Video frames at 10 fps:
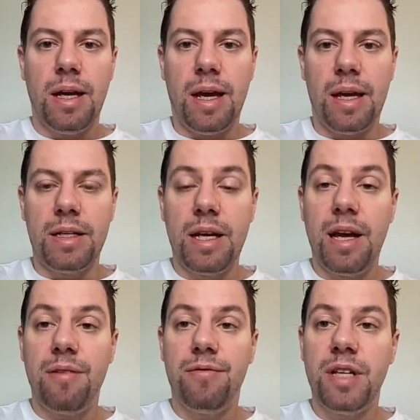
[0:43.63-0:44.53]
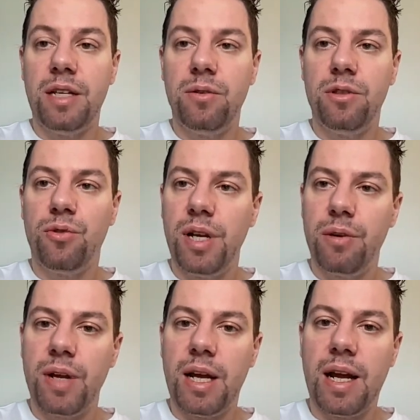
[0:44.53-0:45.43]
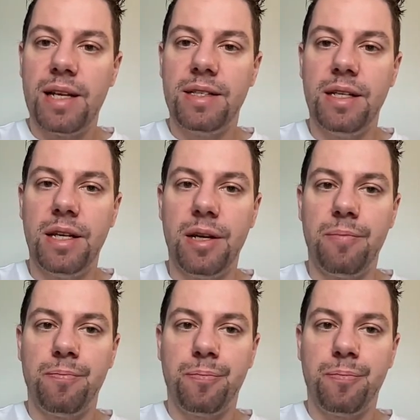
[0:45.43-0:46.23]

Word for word: And they have, they don't really realize the,